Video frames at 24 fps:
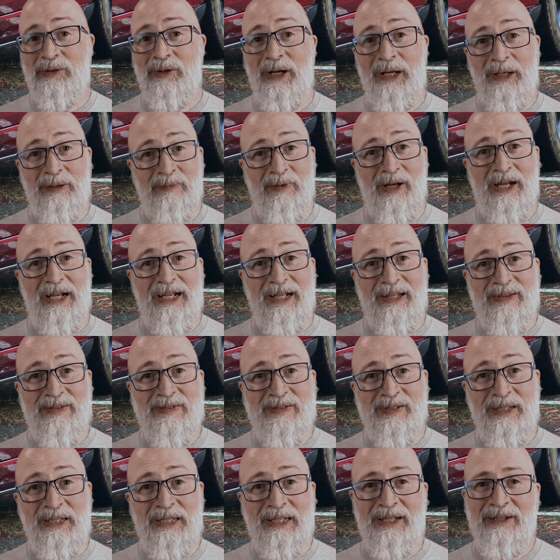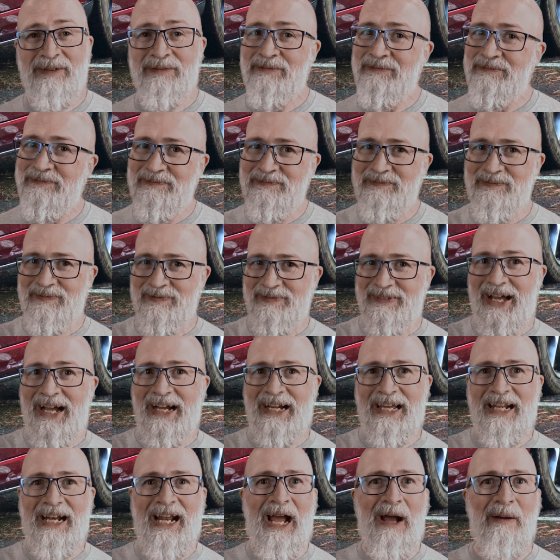trading my NC in.
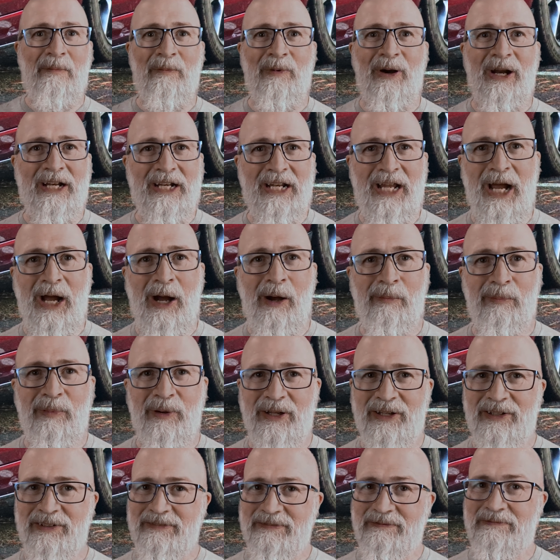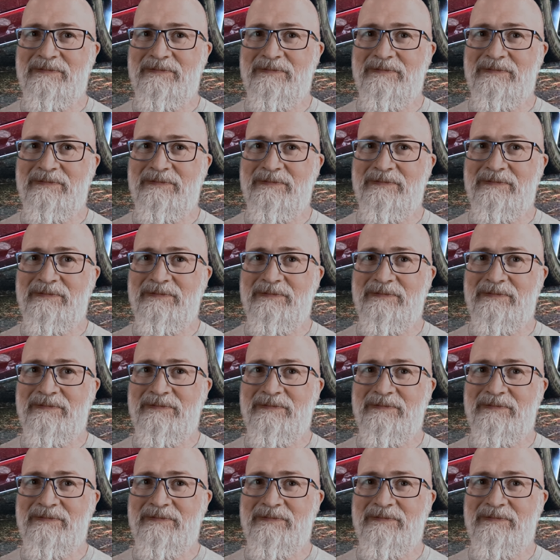Not going to happen right now, but